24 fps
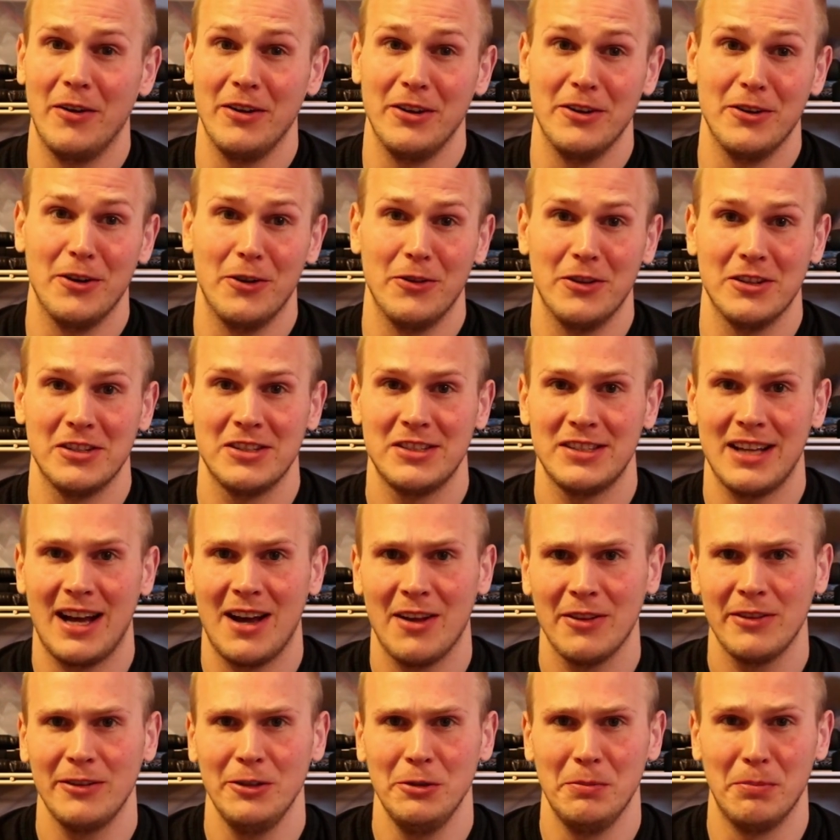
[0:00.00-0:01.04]
You know, the
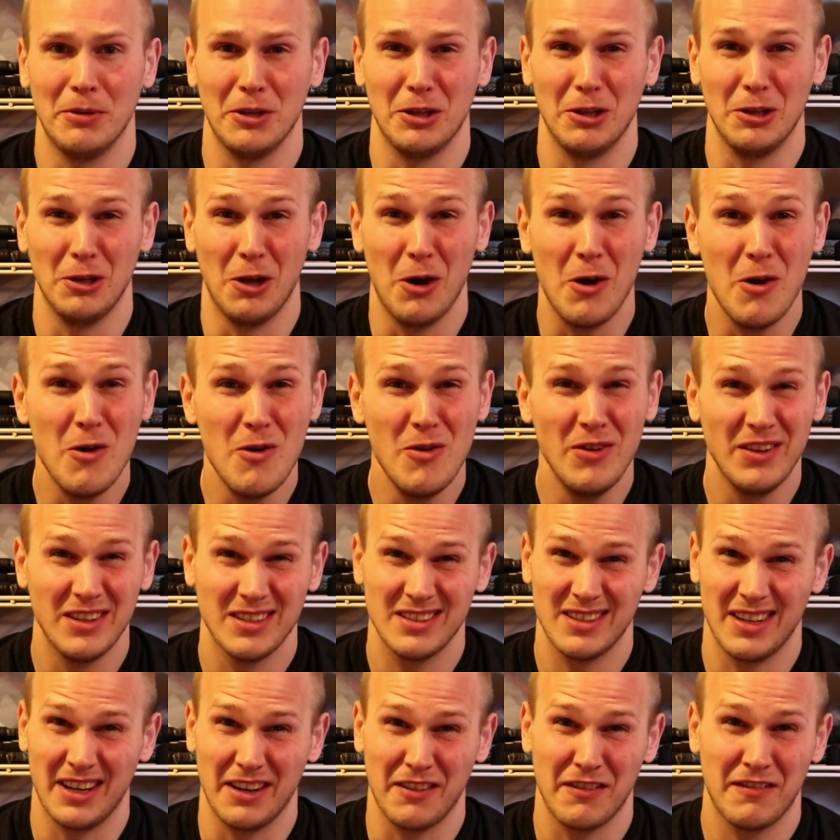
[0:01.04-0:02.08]
South Loop alone
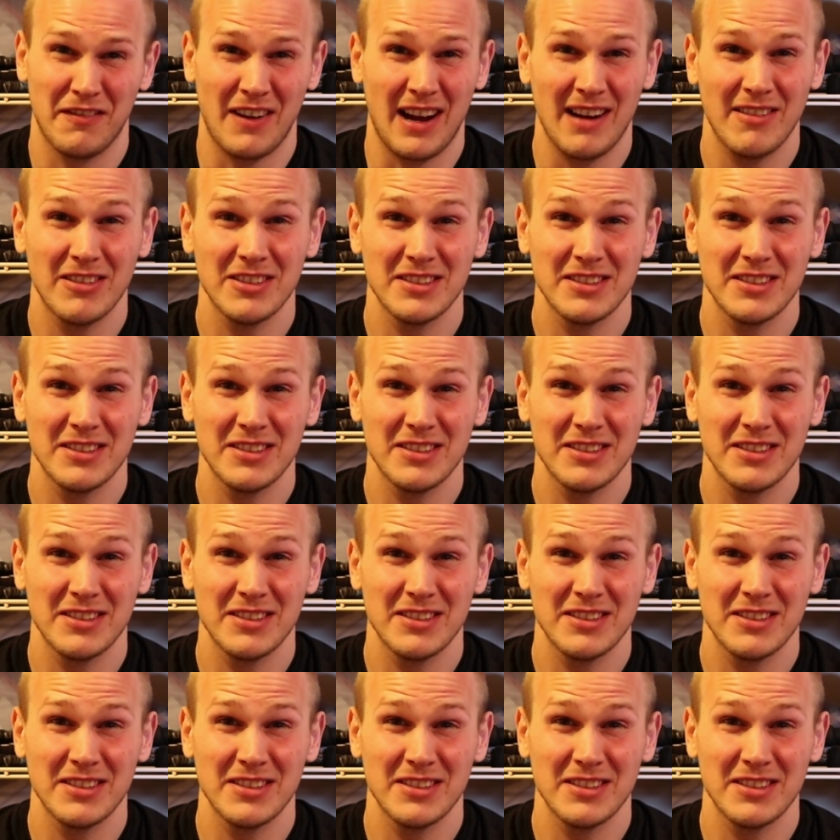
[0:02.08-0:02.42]
is like 5,000 or